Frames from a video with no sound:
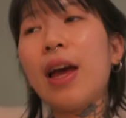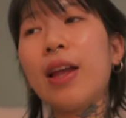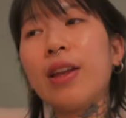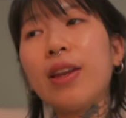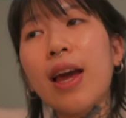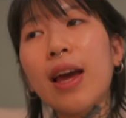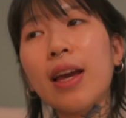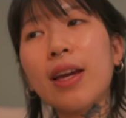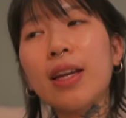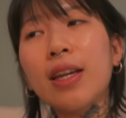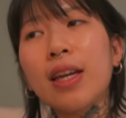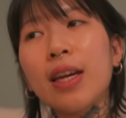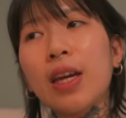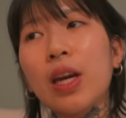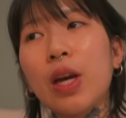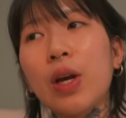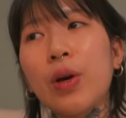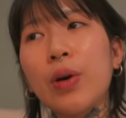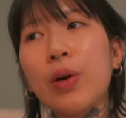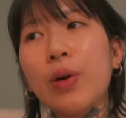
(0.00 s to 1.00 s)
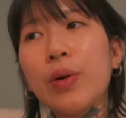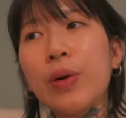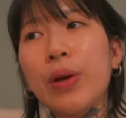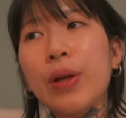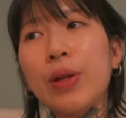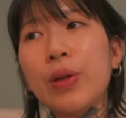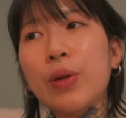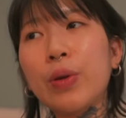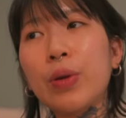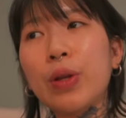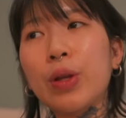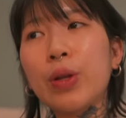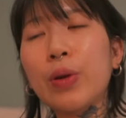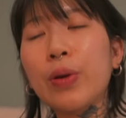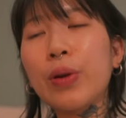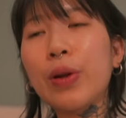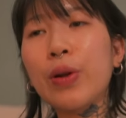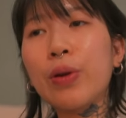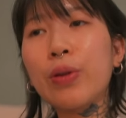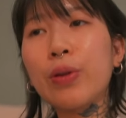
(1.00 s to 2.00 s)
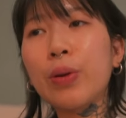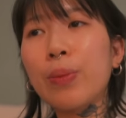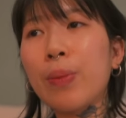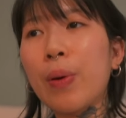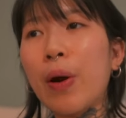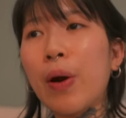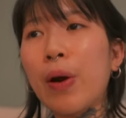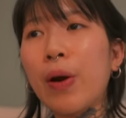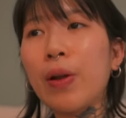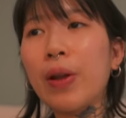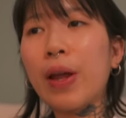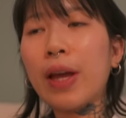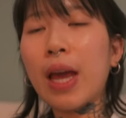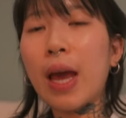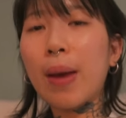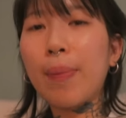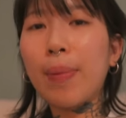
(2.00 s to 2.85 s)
not gonna go into studio tomorrow like I